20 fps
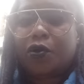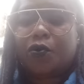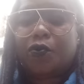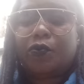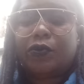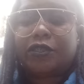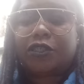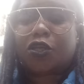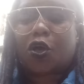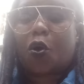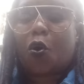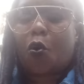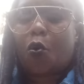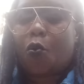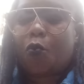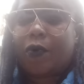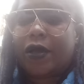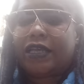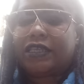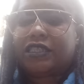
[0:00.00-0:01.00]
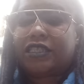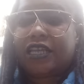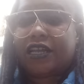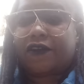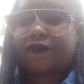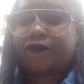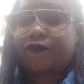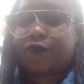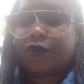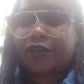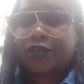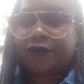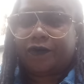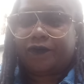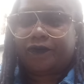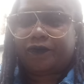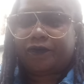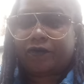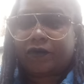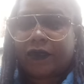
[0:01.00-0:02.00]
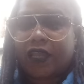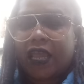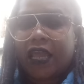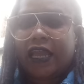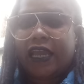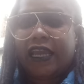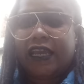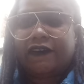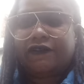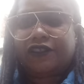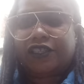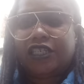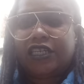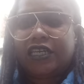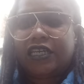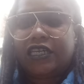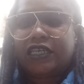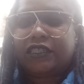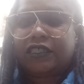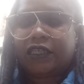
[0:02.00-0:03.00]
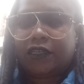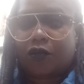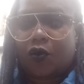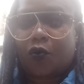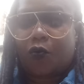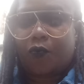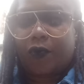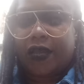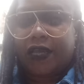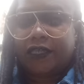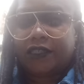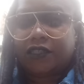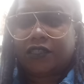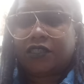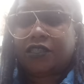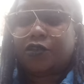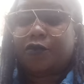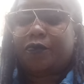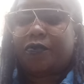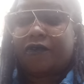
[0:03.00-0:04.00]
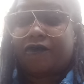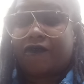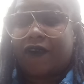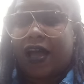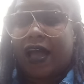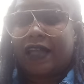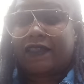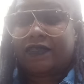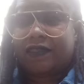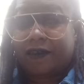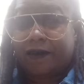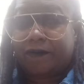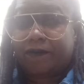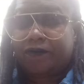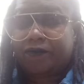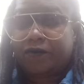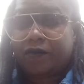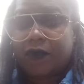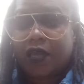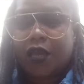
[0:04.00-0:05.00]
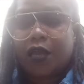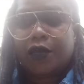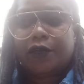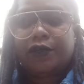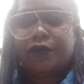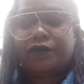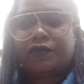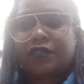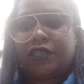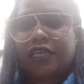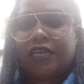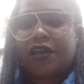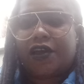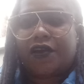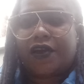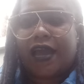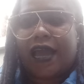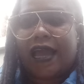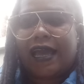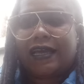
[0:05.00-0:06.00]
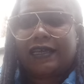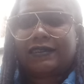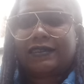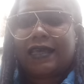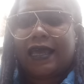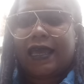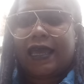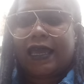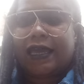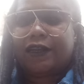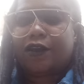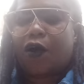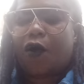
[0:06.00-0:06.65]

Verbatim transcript: who is always there for you. If she isn't always to provide them, you see her as an